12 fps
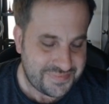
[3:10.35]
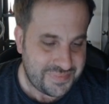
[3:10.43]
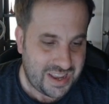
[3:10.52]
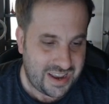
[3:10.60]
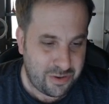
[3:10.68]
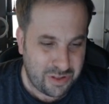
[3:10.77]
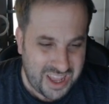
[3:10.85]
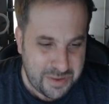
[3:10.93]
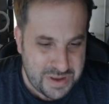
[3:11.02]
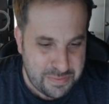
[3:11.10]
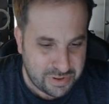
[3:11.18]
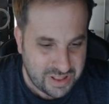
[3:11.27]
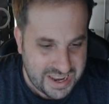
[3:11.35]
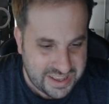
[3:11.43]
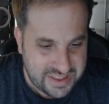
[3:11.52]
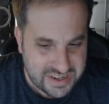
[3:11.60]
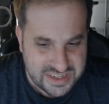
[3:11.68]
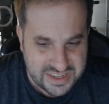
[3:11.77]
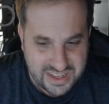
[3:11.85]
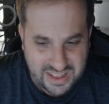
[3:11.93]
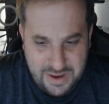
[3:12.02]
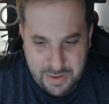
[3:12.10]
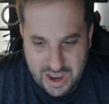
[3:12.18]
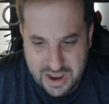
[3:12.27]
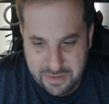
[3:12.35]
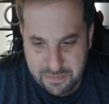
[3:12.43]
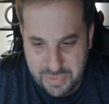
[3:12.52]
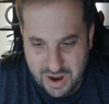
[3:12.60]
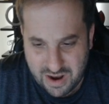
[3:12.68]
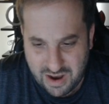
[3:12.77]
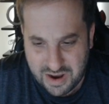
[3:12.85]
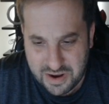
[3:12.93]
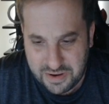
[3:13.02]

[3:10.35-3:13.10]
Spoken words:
I know a lot of people like this and they like I am pangang.